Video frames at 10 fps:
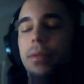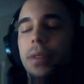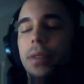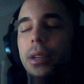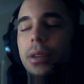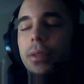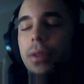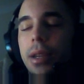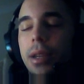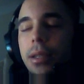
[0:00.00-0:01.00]

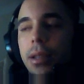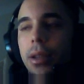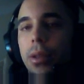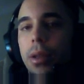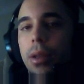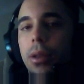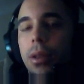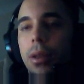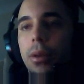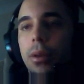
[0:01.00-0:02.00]
guys. Thank you,
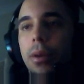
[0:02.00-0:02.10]
thank you.